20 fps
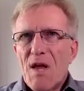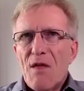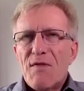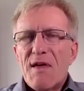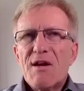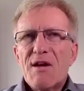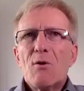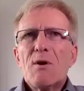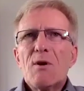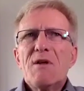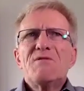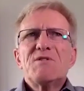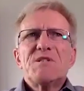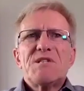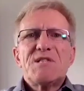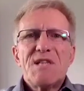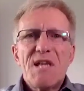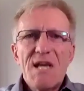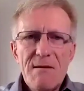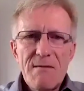they don't even
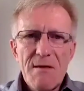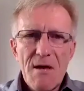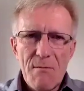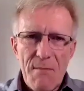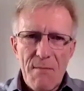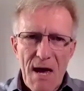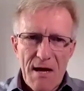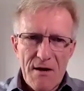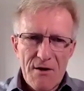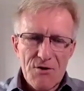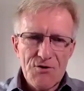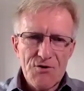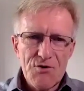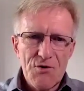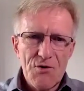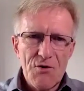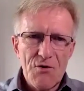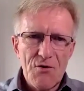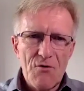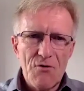see their
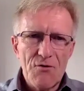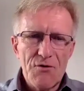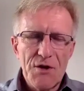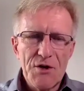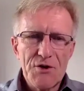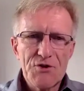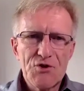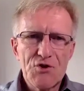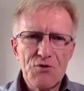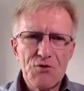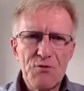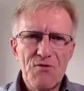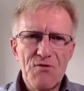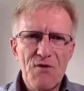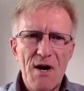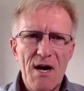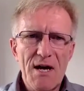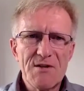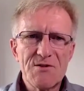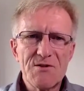manager or their
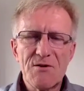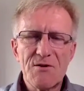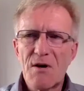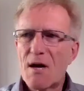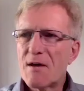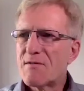supervisor.